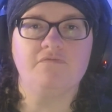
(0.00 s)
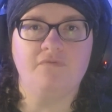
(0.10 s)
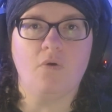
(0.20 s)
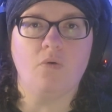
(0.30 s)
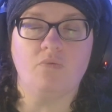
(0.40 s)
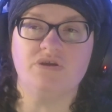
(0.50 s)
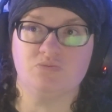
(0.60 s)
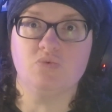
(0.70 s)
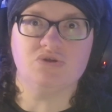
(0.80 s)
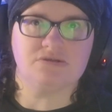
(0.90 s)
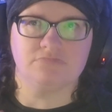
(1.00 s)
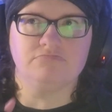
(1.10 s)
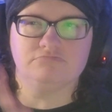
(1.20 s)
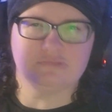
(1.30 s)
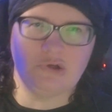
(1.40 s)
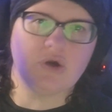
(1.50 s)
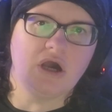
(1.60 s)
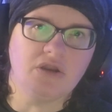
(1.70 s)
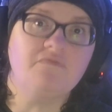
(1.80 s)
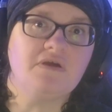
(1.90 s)
for, which was not
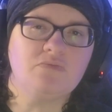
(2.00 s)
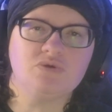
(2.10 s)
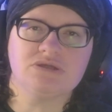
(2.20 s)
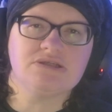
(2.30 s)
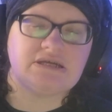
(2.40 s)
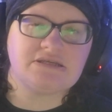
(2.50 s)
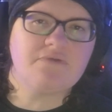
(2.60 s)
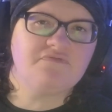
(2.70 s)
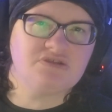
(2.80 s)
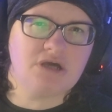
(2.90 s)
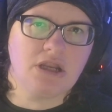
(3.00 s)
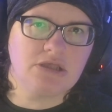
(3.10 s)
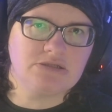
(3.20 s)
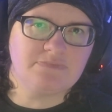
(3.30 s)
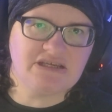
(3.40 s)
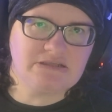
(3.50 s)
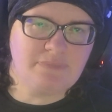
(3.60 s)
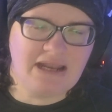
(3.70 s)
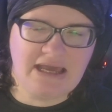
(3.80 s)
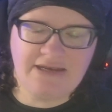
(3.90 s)
kind of, it was a setup for Dalek's Master
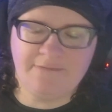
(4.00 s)
Plan,